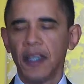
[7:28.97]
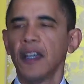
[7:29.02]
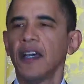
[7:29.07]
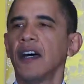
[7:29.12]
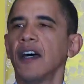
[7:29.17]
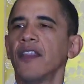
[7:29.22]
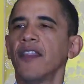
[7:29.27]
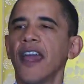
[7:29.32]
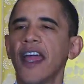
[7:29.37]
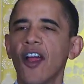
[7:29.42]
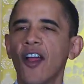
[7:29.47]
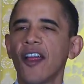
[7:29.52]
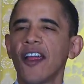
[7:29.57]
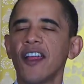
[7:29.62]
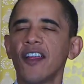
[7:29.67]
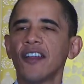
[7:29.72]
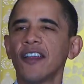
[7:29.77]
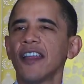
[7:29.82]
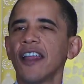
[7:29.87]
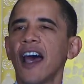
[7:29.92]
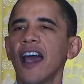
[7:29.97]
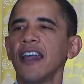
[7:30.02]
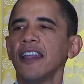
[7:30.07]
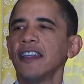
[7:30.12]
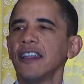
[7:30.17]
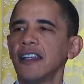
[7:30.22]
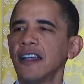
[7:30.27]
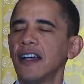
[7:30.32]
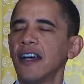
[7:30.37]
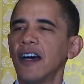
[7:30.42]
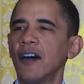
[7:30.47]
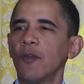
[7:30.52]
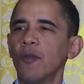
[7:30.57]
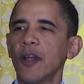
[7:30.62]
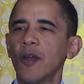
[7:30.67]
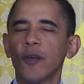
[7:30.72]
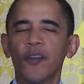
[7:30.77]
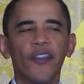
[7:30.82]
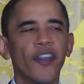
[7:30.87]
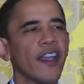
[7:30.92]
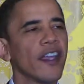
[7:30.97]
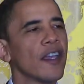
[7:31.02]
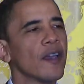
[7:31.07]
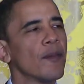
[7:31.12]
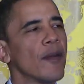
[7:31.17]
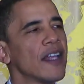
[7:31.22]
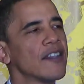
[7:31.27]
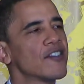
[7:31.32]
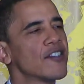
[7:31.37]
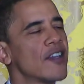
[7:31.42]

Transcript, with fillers: Uh, they are here tonight. Uh, we were thinking about